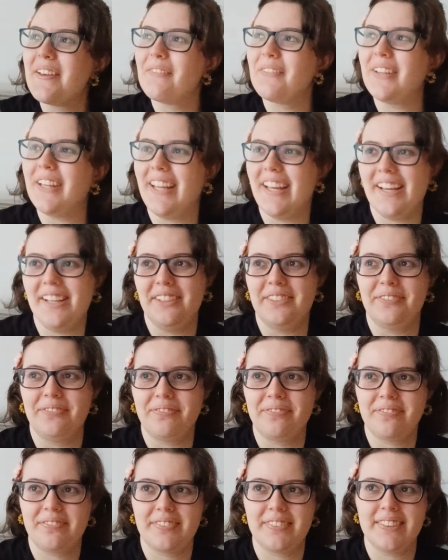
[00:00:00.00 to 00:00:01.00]
But yeah,
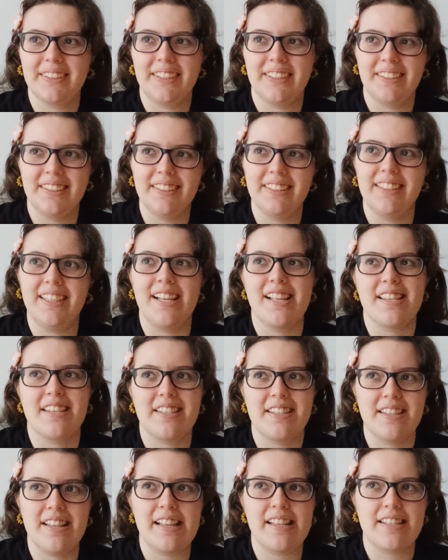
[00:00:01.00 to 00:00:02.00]

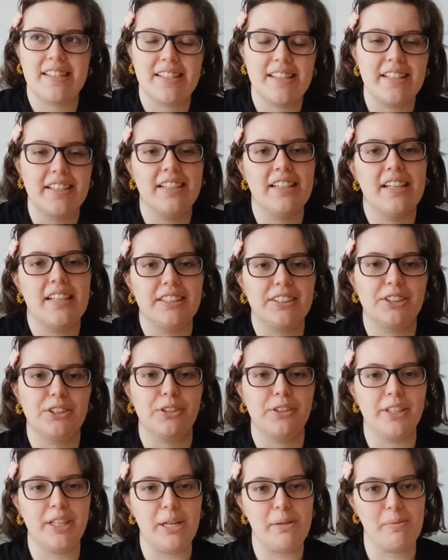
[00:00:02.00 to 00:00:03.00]
that's the last
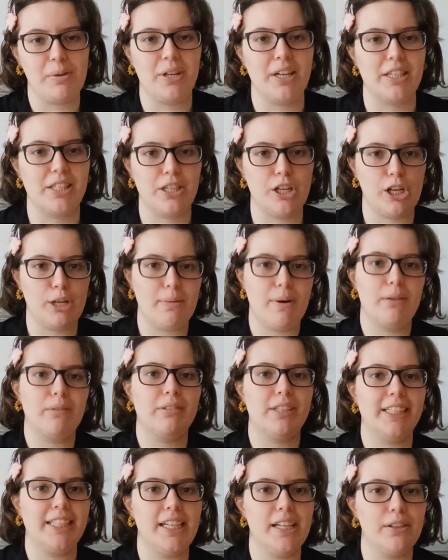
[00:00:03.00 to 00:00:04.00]
story I'm gonna talk about
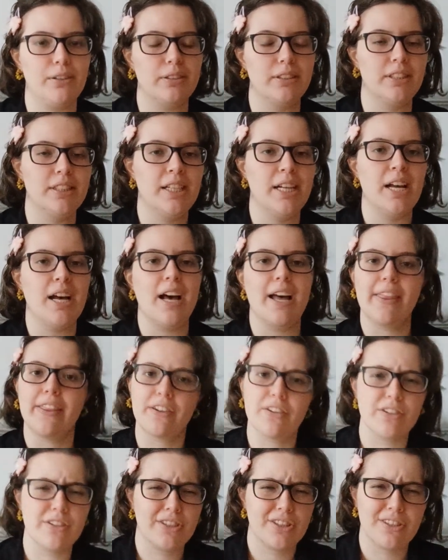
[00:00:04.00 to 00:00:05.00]
right now.
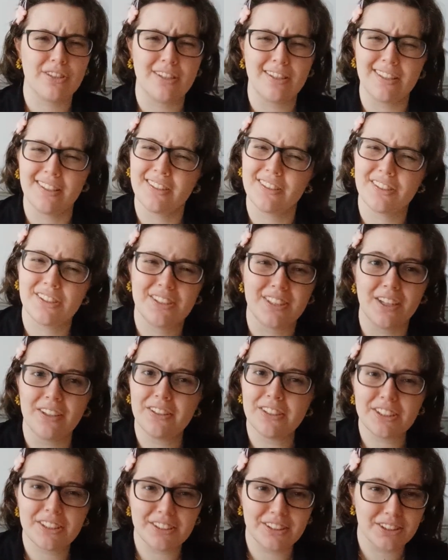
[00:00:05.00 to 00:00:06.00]
There's
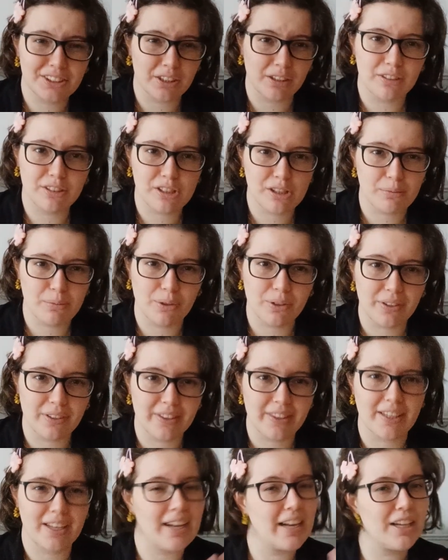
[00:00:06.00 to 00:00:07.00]
tons and tons more
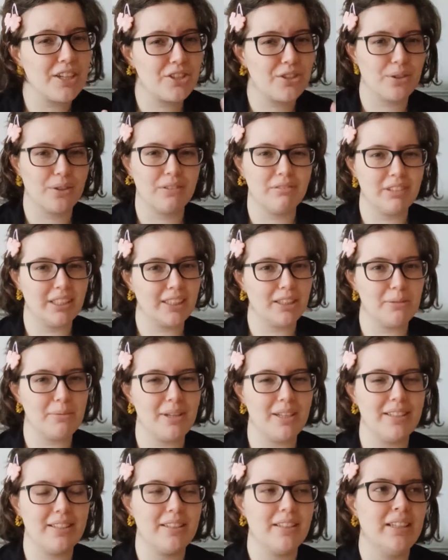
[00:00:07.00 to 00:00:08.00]
that I should
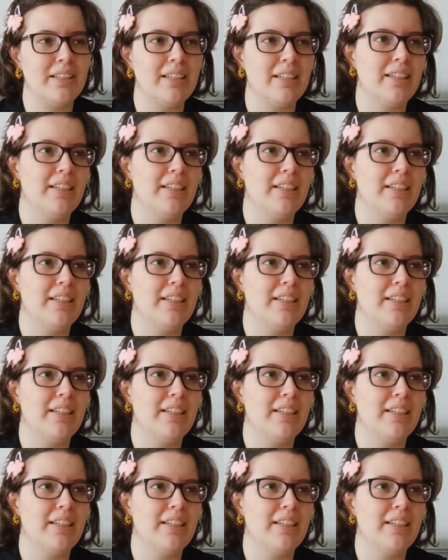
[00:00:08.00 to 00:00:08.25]
recommend.